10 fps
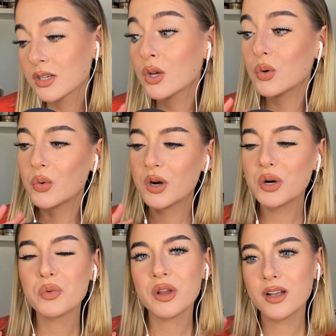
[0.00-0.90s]
Ooh,
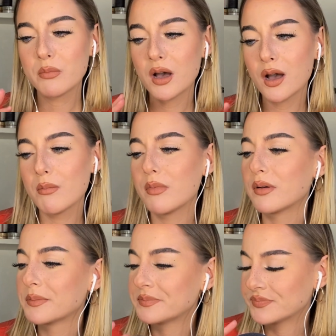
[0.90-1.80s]
a ring pop.
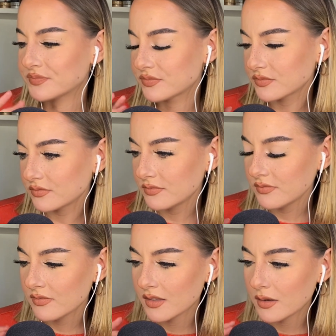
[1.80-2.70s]

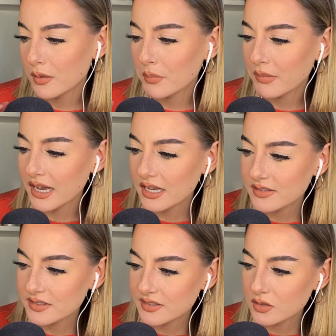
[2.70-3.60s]
A
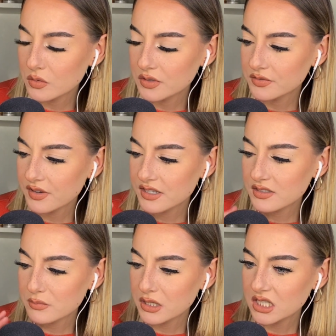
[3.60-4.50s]
mask or face
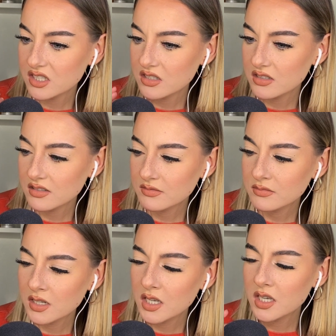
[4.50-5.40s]
paint.
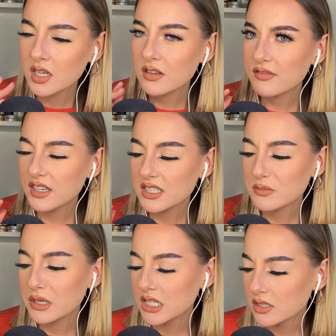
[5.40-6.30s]
Face
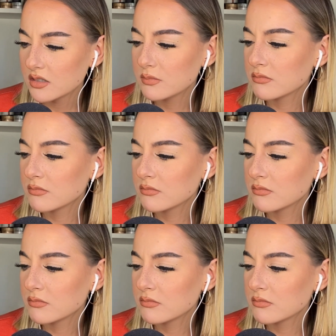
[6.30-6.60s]
paint.